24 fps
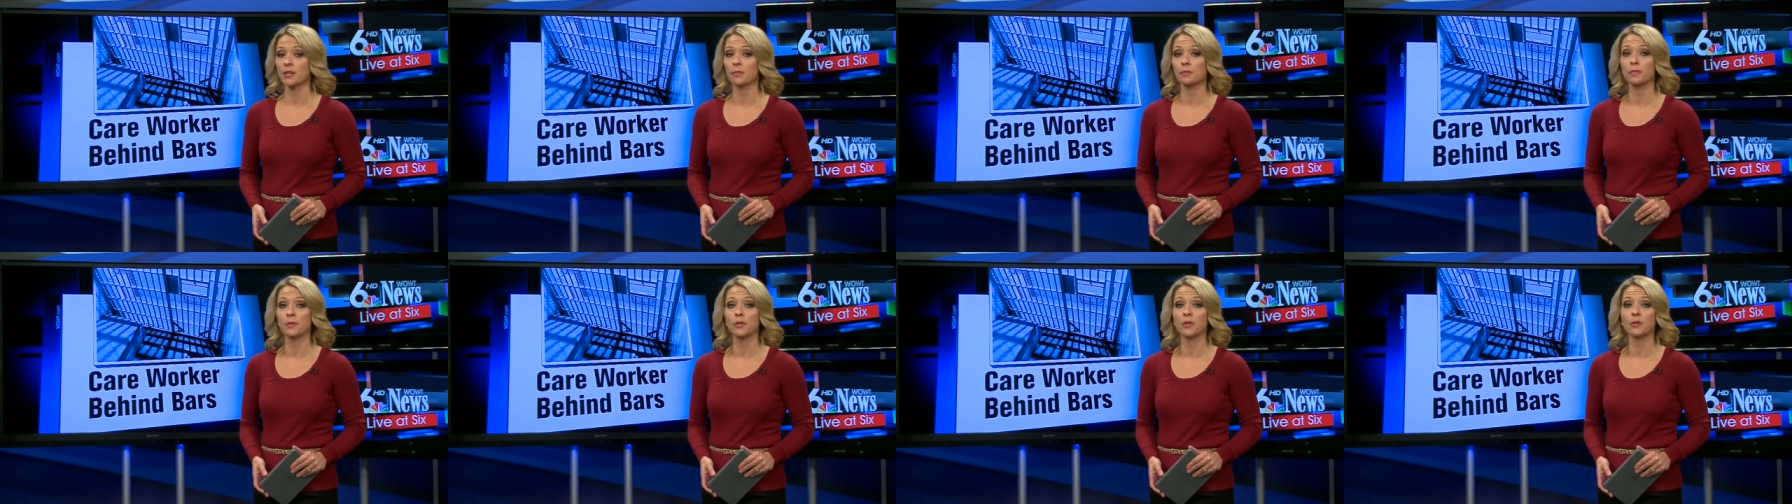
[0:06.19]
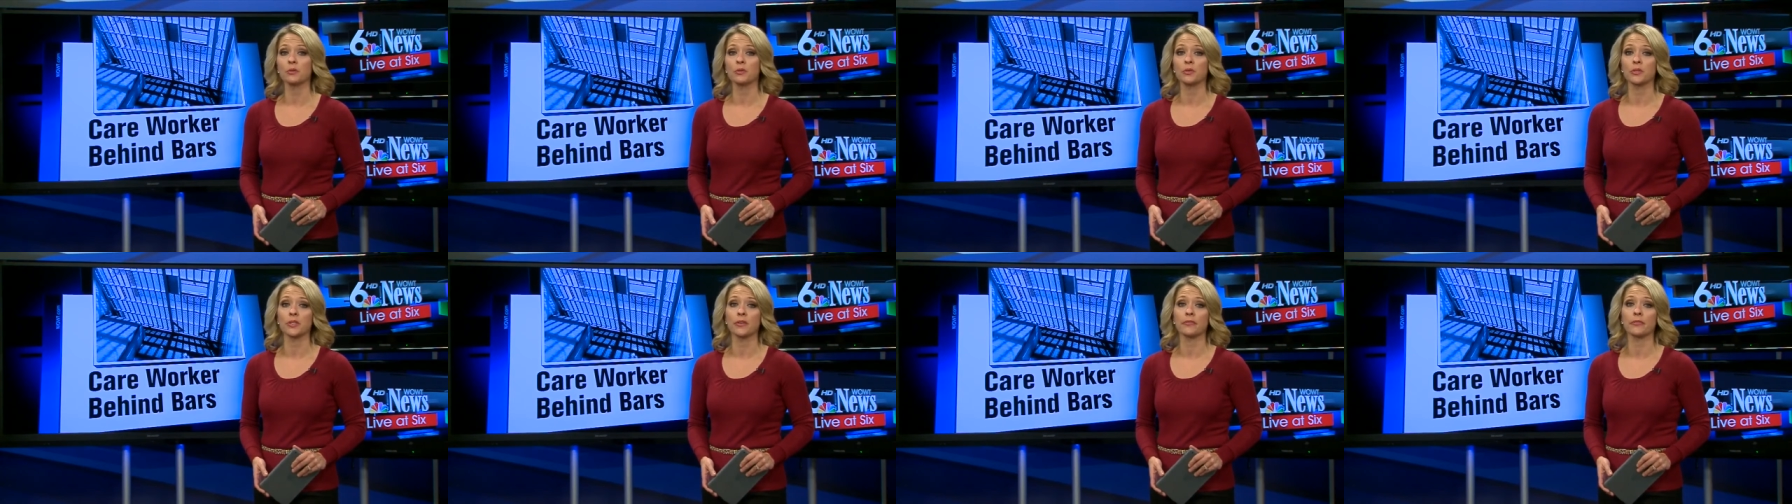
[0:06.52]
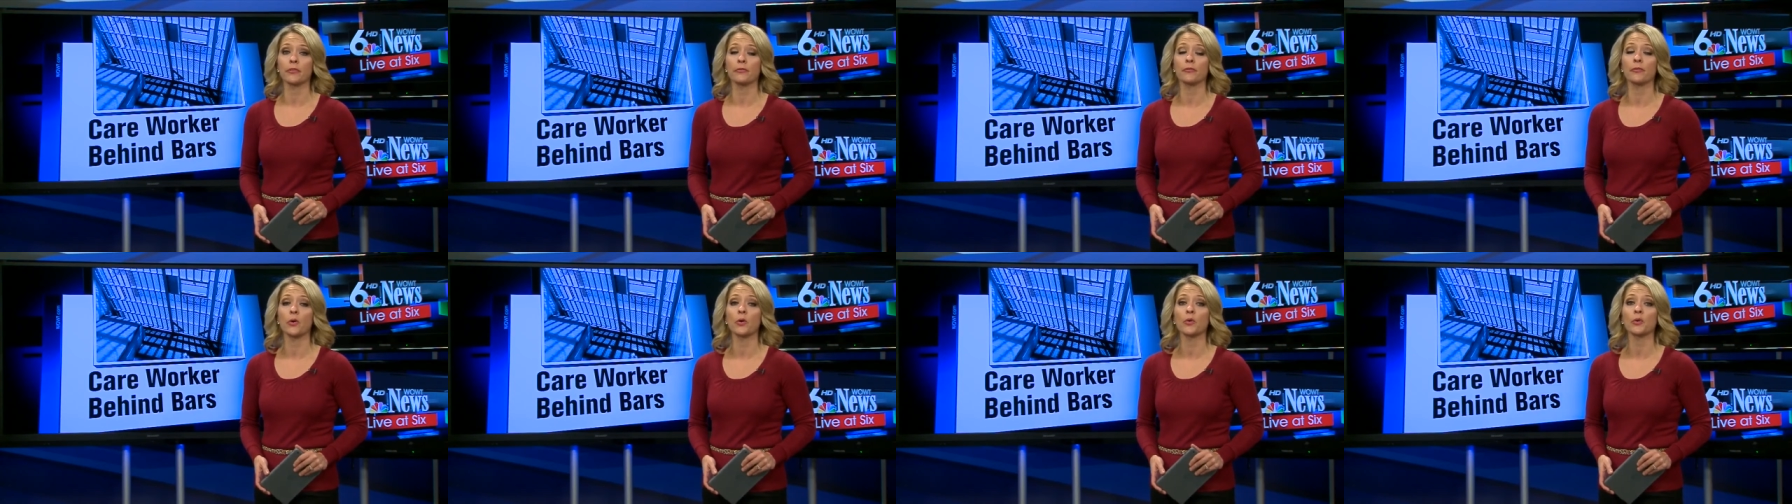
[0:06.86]
and abuse
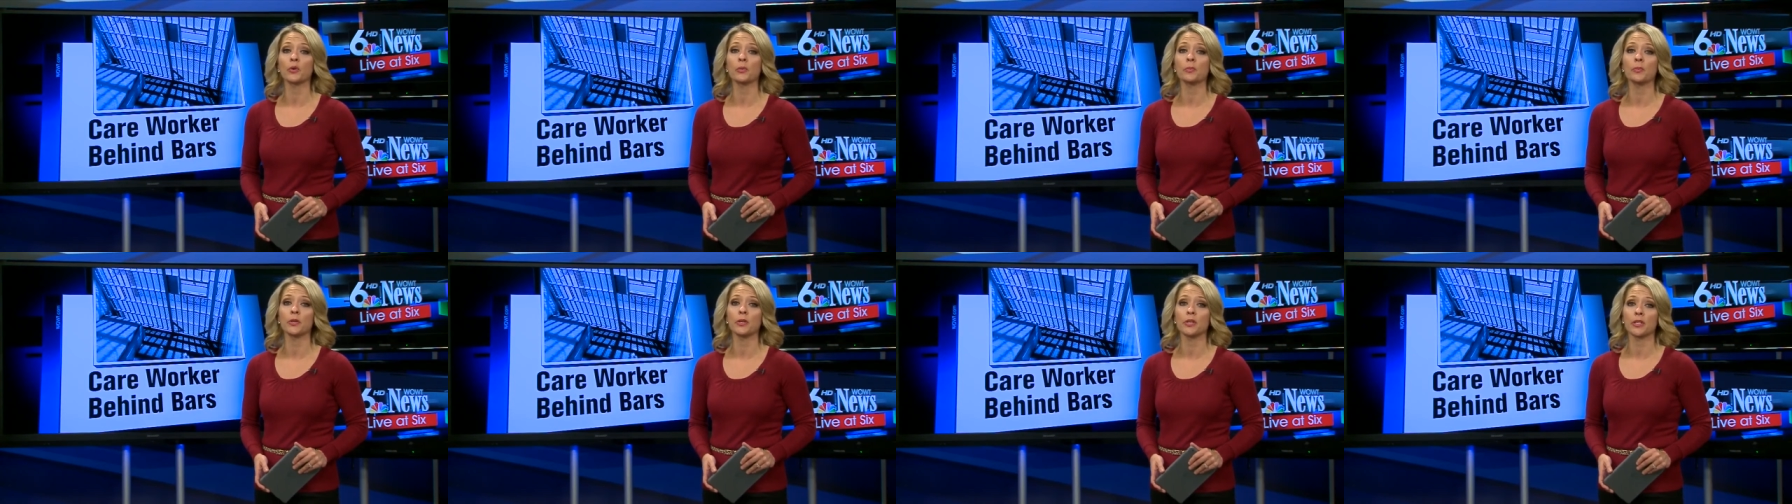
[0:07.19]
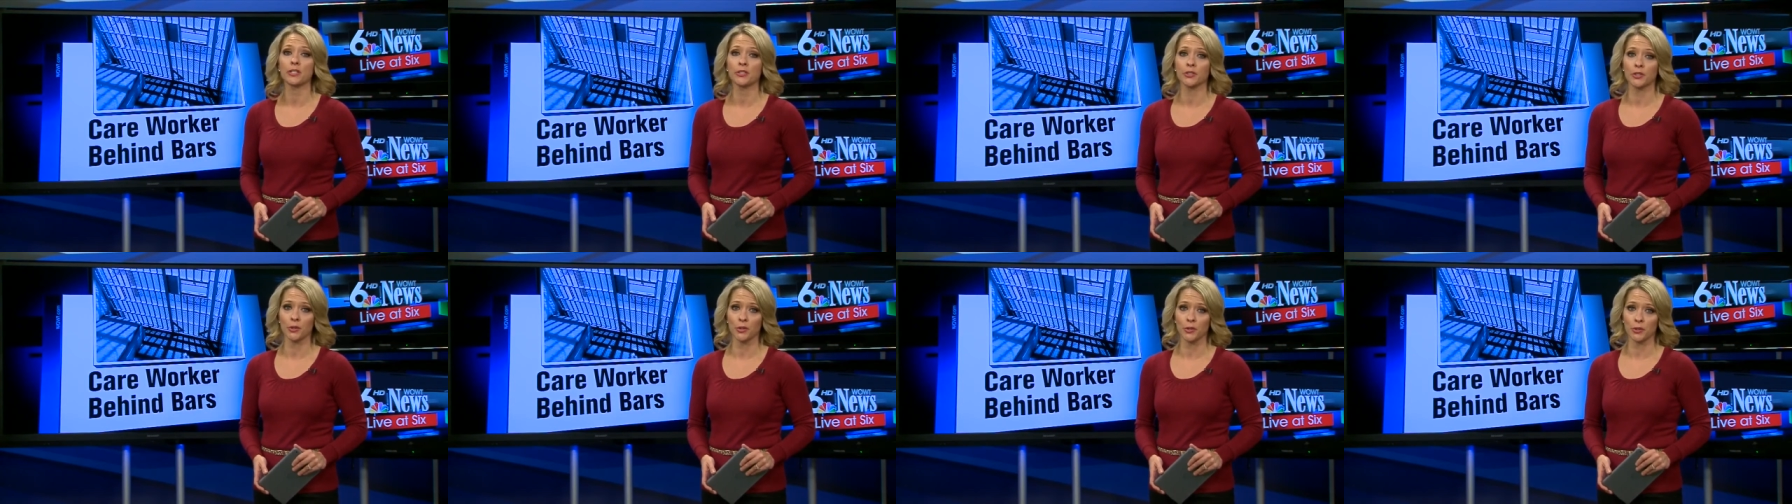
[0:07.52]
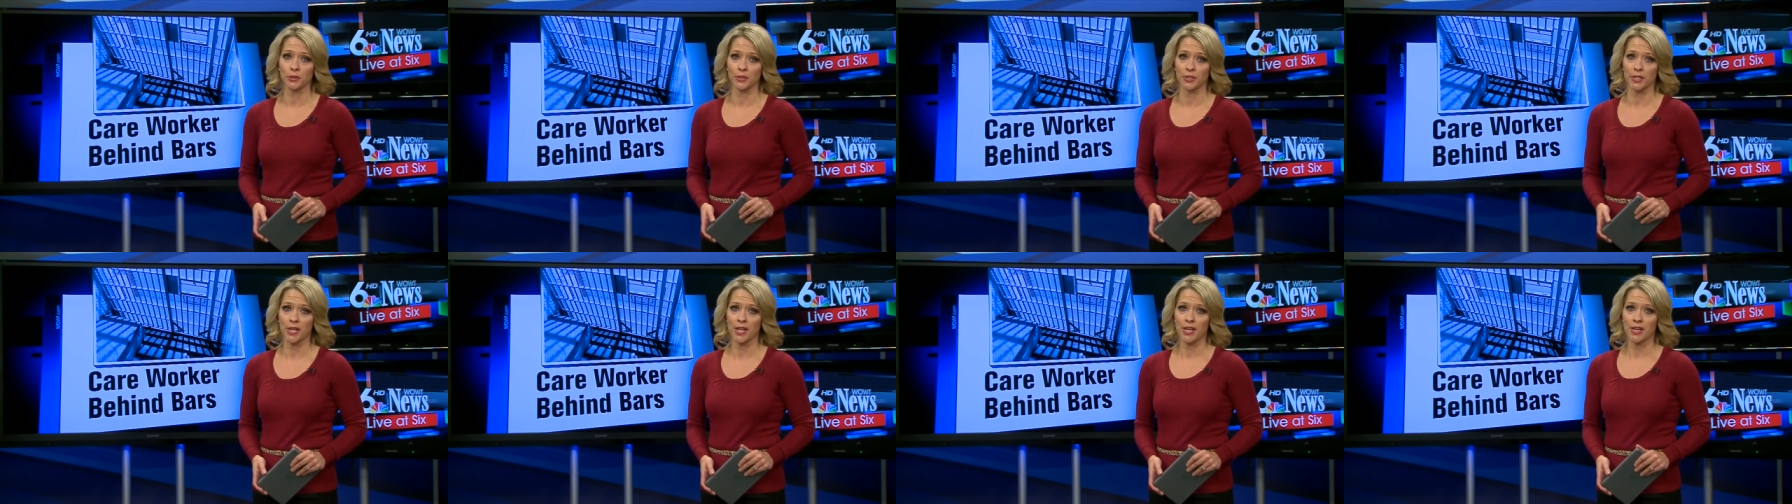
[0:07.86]
of a vulnerable
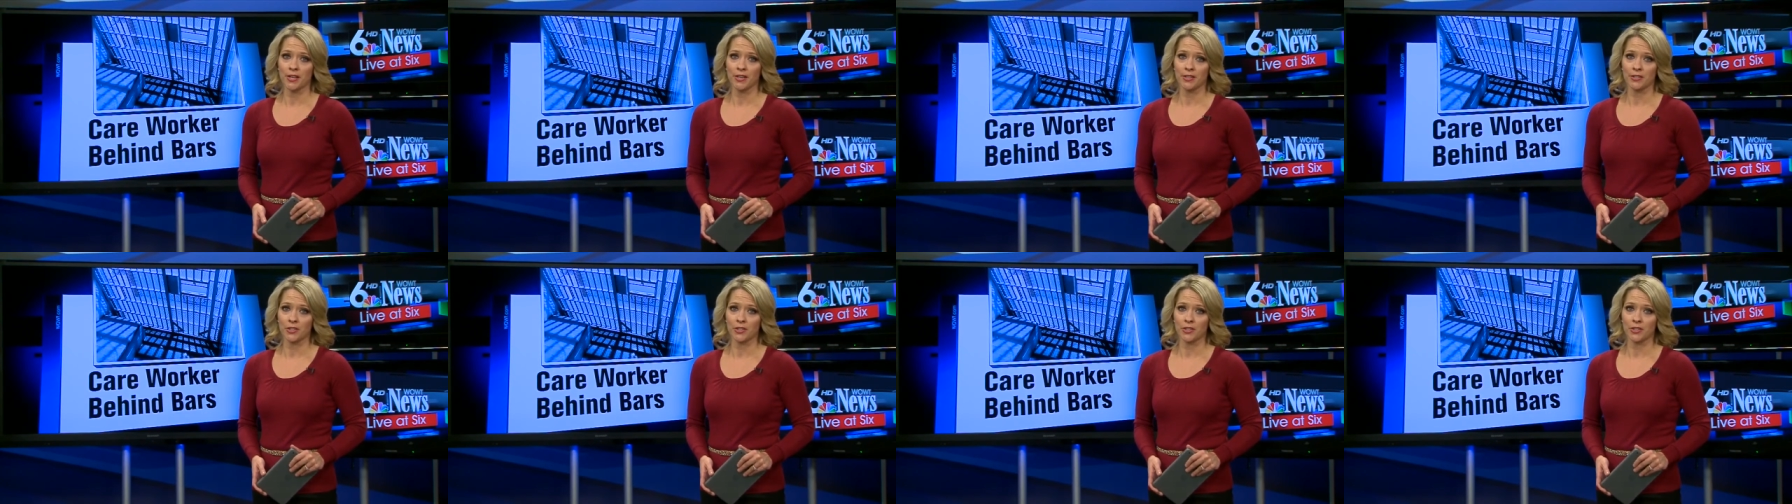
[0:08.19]
adult.